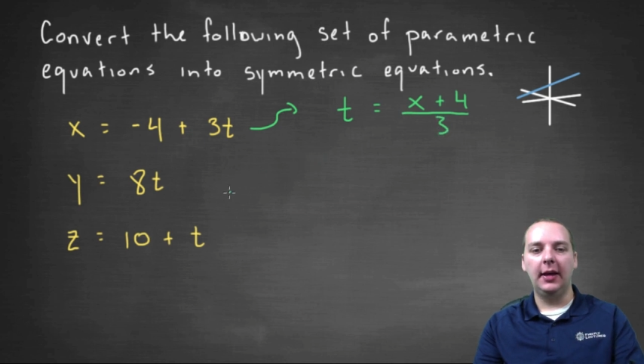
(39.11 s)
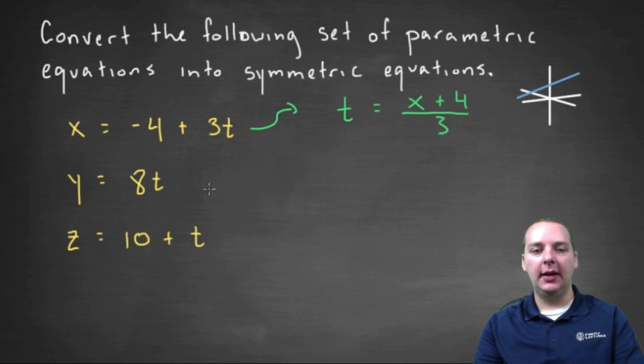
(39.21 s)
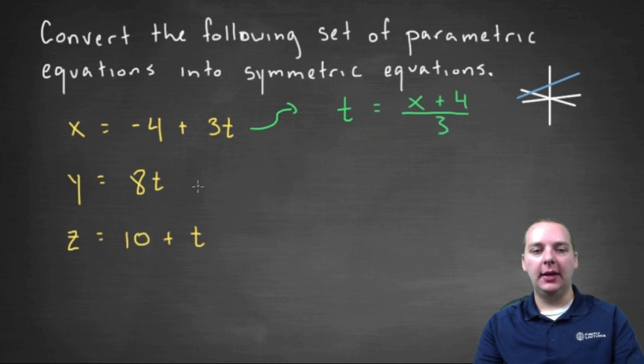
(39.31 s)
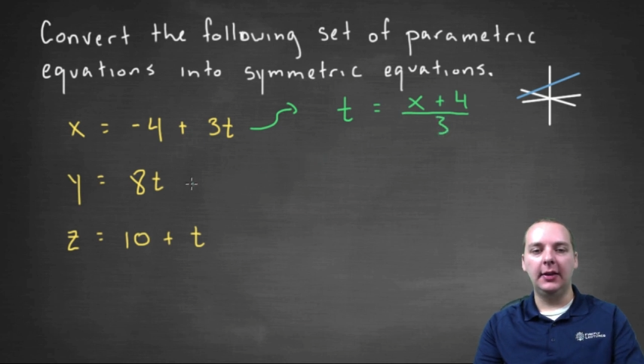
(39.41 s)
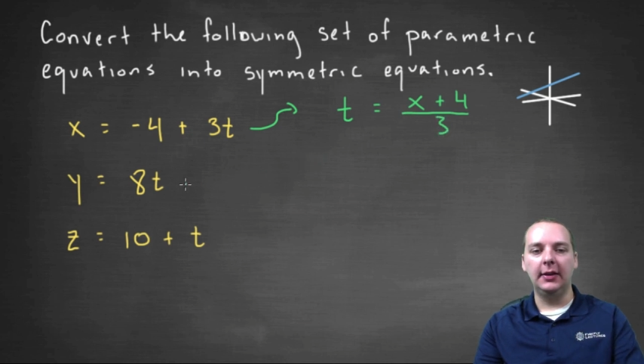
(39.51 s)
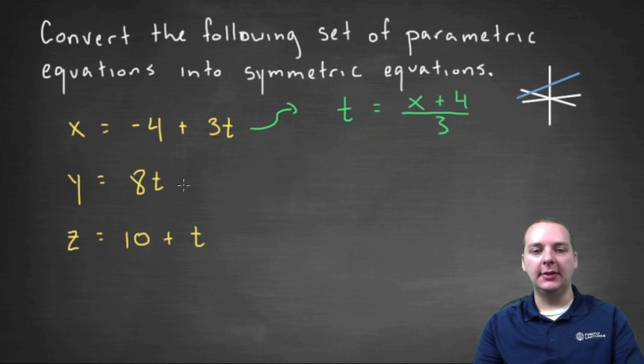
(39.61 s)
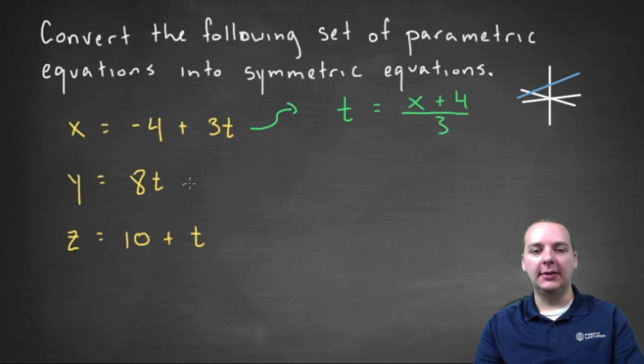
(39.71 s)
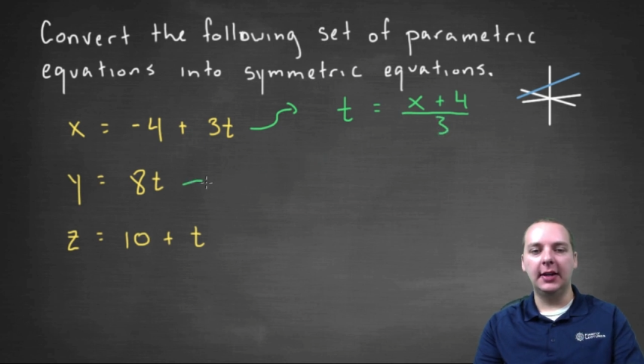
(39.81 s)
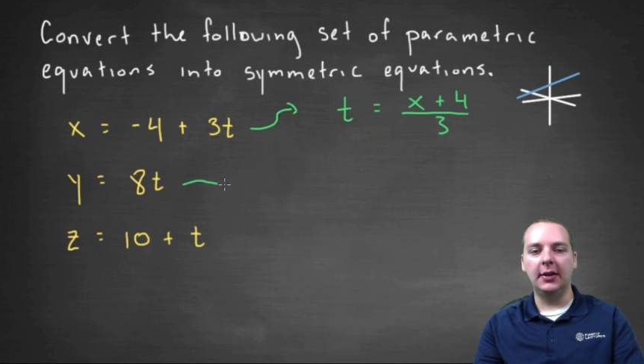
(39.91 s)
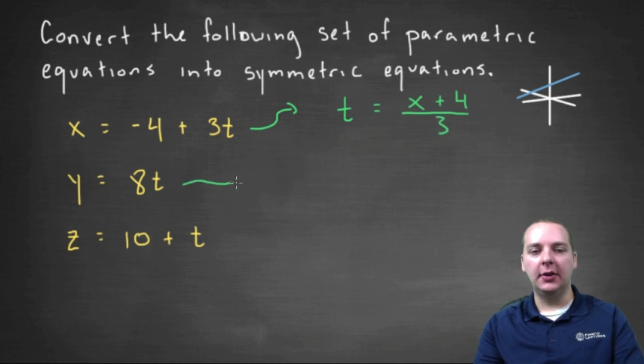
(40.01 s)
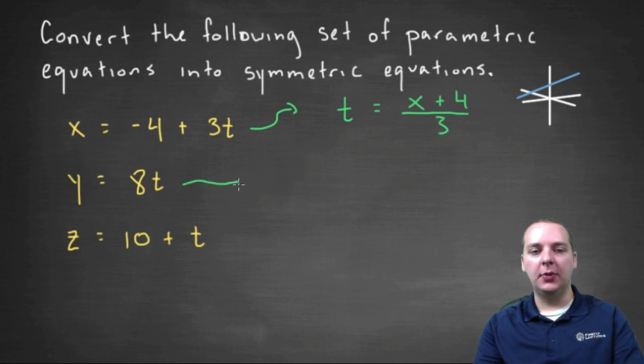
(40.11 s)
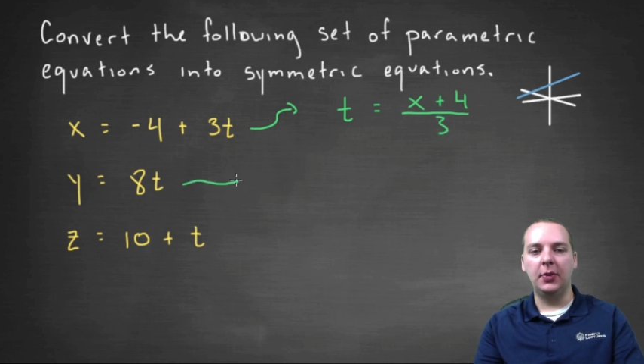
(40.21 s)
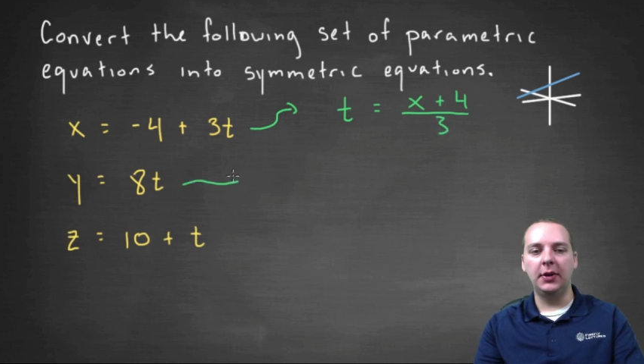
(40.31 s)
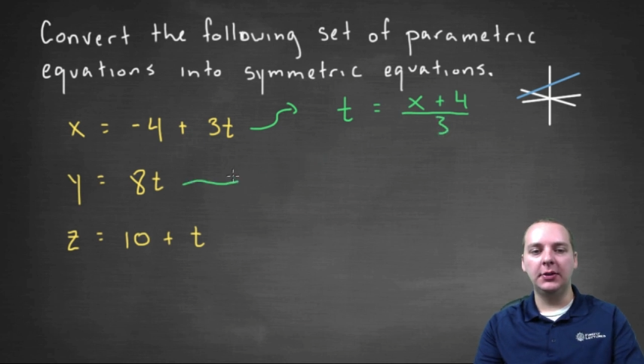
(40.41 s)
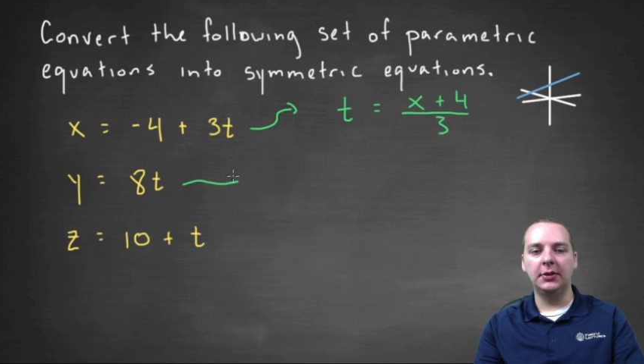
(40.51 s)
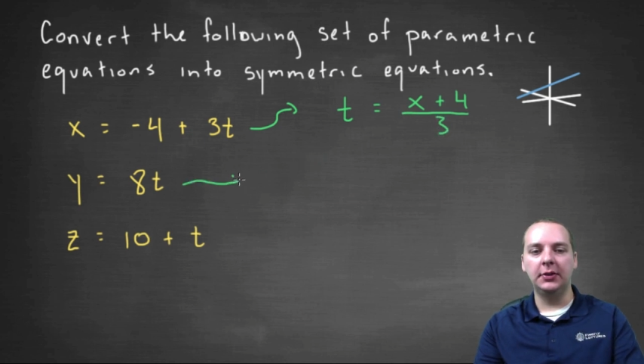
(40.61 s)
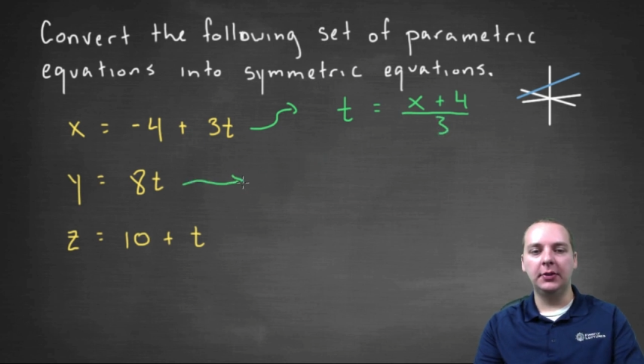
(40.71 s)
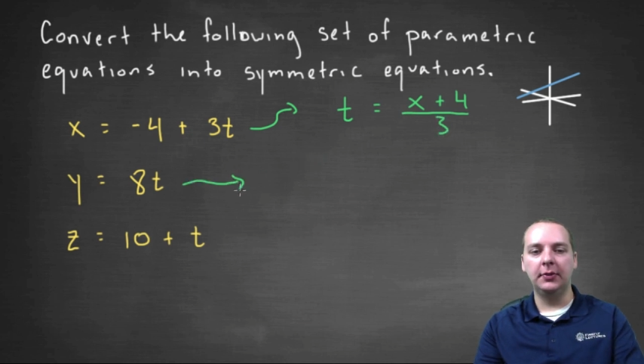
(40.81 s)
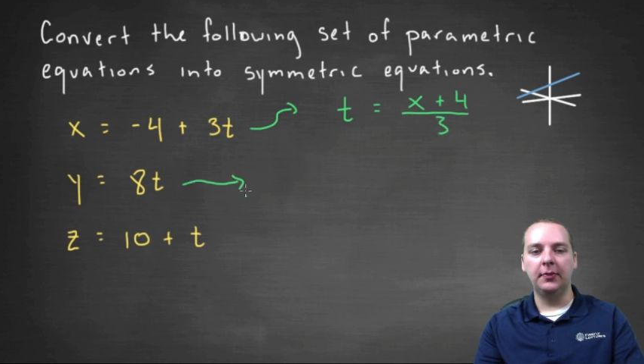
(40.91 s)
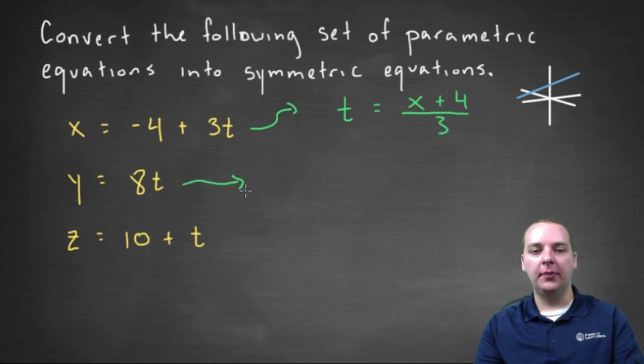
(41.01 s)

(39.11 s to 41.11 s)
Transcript: And in the second equation,